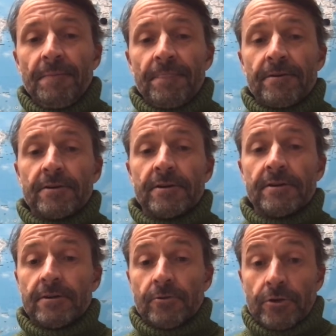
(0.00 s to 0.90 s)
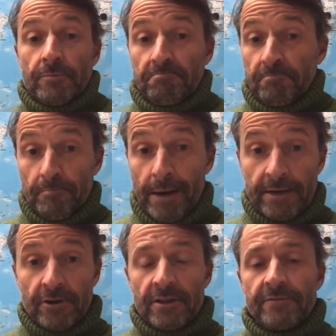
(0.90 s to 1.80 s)
or you
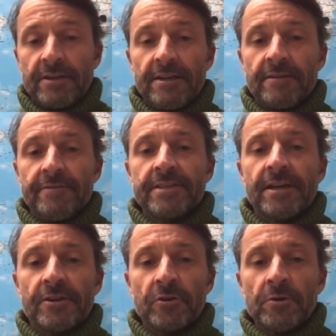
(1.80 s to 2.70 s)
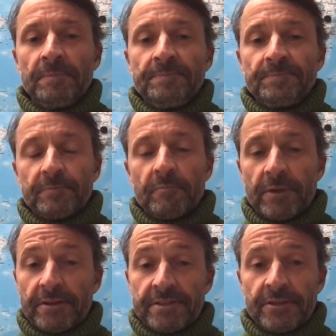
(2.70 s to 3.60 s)
might not even need a visa at all.
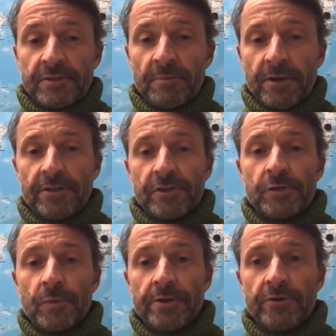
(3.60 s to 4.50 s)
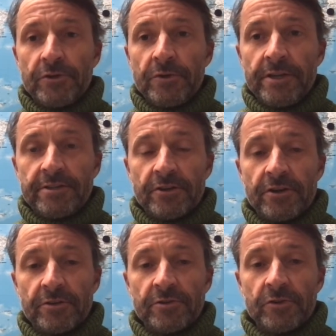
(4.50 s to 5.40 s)
But there's still some countries where you do need to
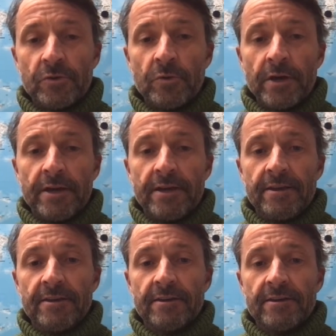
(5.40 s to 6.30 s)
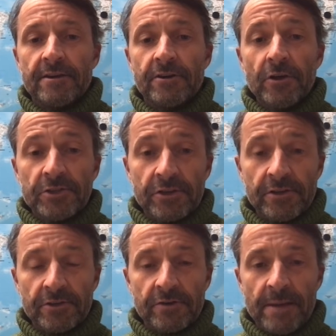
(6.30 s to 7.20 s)
go to a
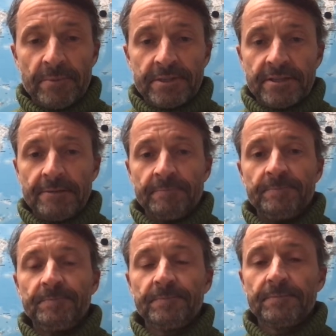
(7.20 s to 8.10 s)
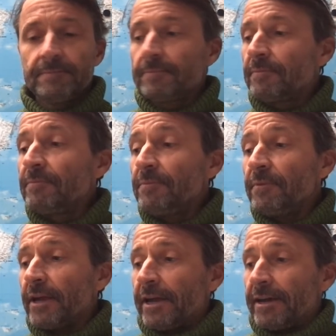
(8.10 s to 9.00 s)
consulate or embassy
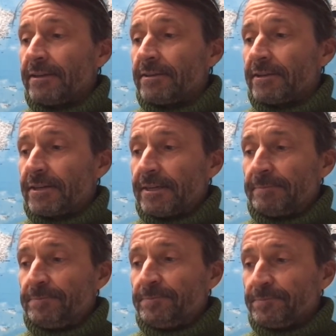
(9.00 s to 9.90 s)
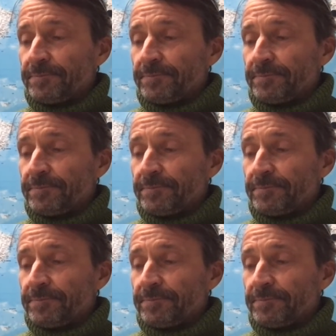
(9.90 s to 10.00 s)
and